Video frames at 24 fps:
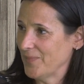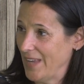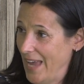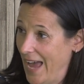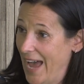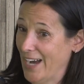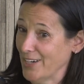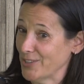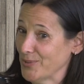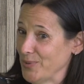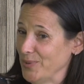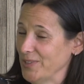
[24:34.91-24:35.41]

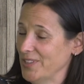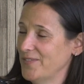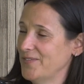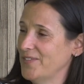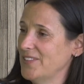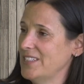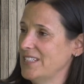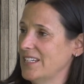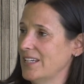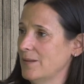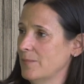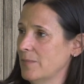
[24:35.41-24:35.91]
actual
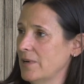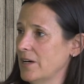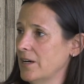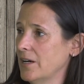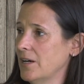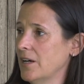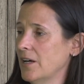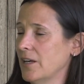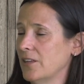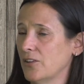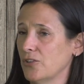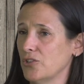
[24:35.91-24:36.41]
lymphedema,
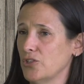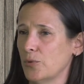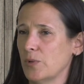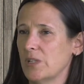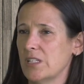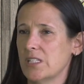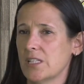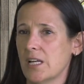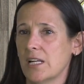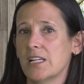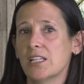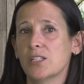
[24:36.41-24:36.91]
they're doing
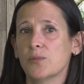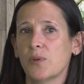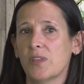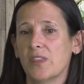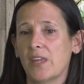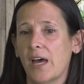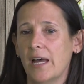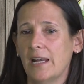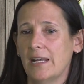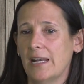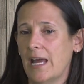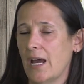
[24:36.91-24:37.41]
studies with
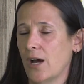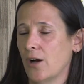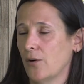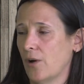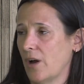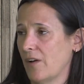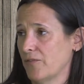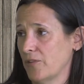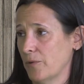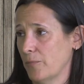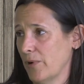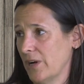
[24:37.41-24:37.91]
that now
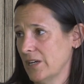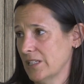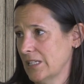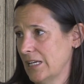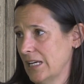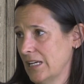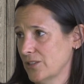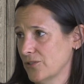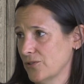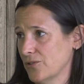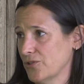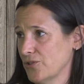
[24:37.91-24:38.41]
after breast
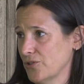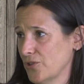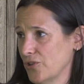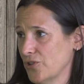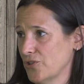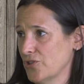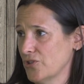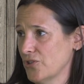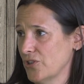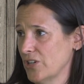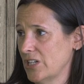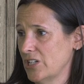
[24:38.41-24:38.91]
cancer
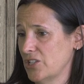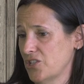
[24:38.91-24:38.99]
surgery,